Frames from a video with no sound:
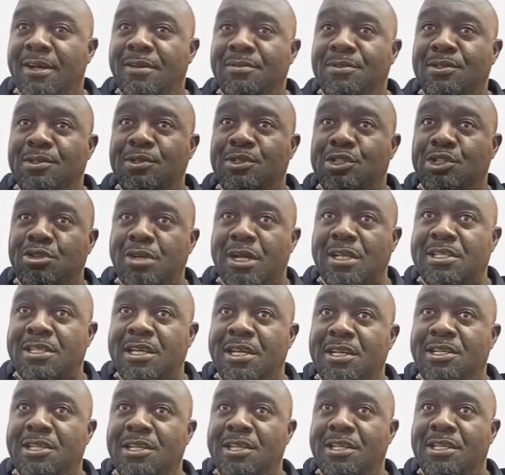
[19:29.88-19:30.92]
So
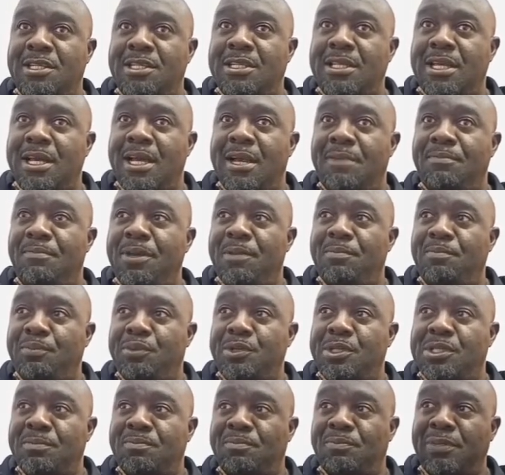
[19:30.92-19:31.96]
strategies are being
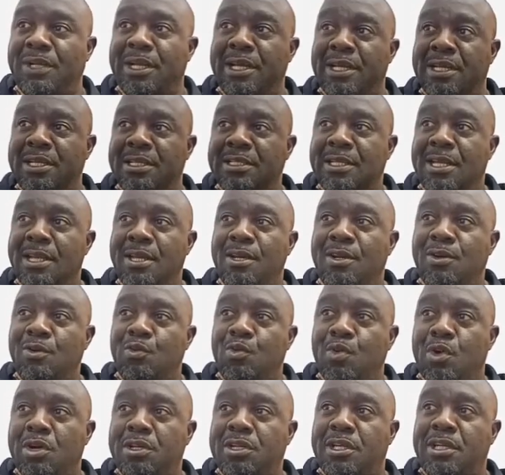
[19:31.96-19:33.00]
put in place.
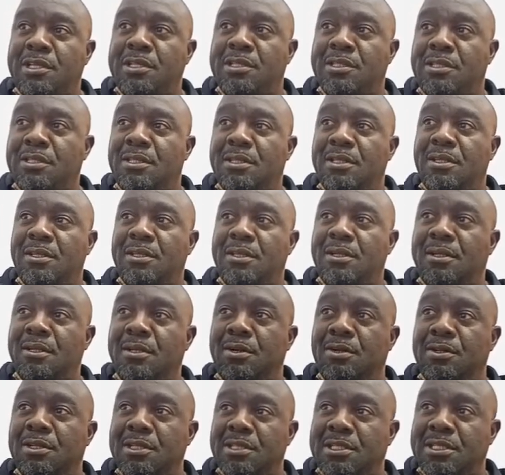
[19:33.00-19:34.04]
Work is
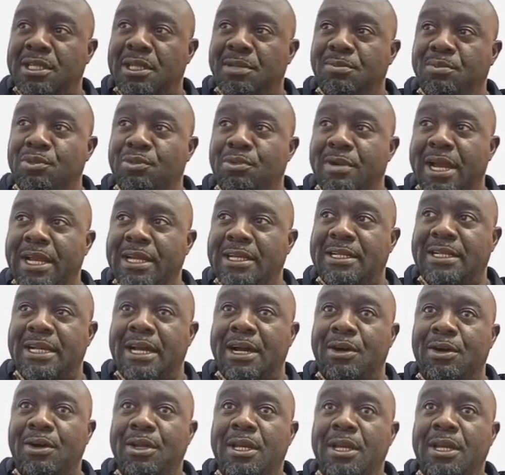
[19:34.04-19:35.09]
on the table right
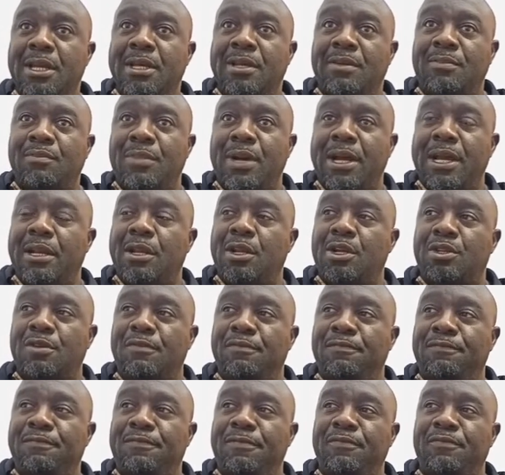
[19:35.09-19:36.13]
now by a lot of
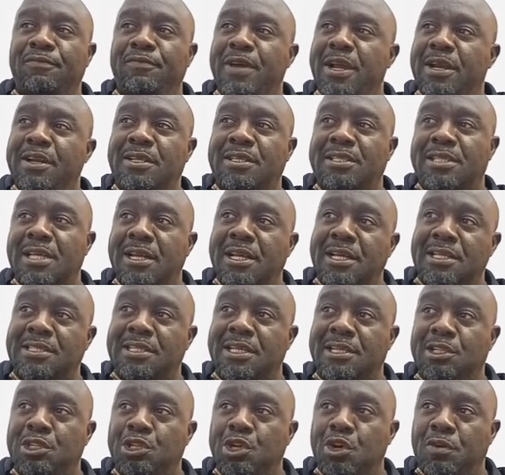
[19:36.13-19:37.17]
very
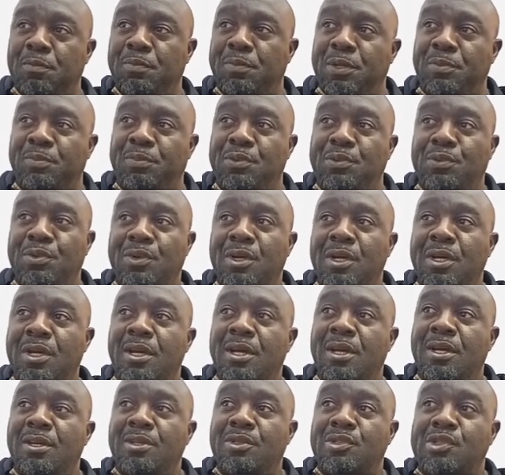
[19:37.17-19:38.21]
talented young people
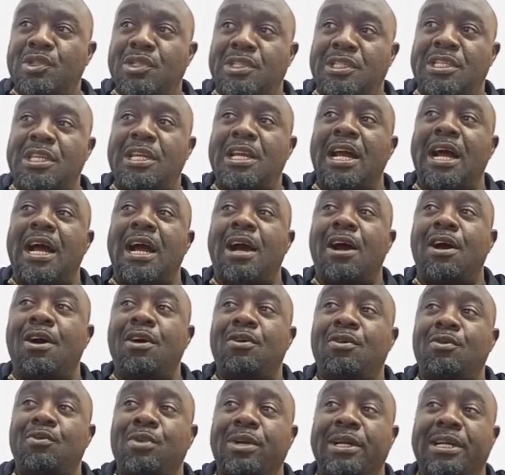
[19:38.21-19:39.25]
to see how
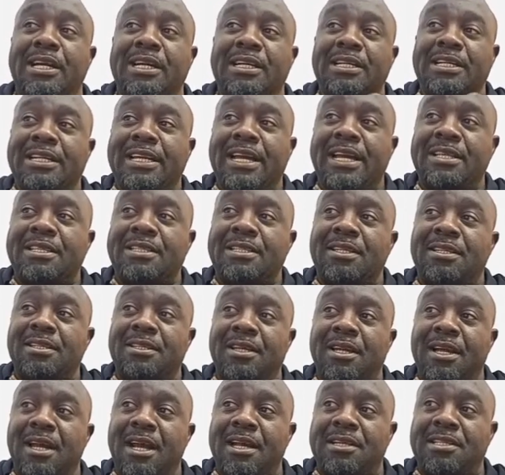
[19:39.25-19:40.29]
we can get
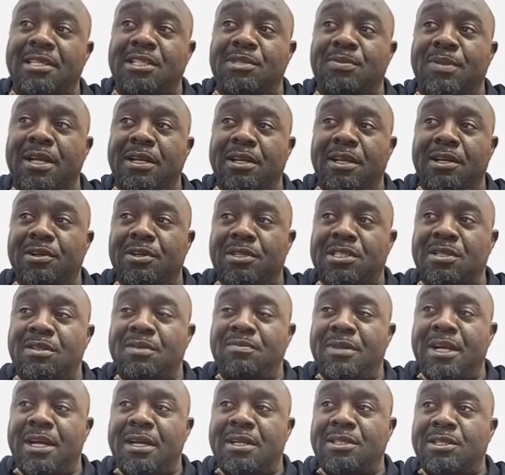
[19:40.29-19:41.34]
the Access Bank Lagos City
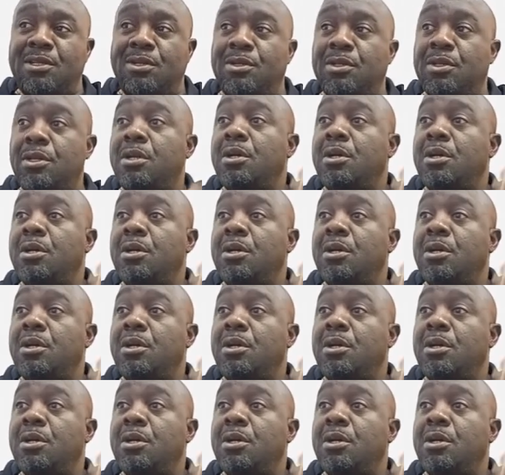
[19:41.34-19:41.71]
Marathon